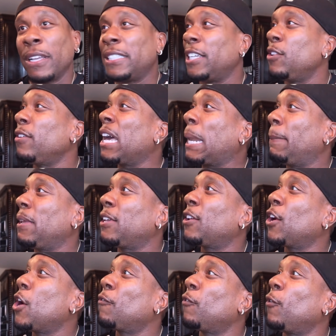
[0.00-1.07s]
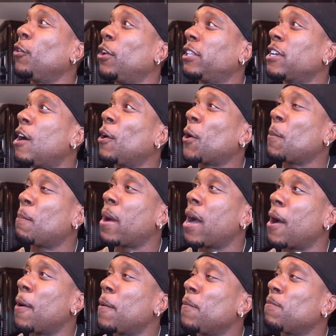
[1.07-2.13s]
See, you gotta be careful who you talk
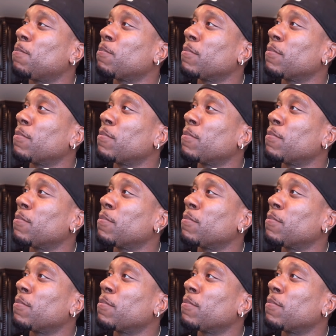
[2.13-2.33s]
about.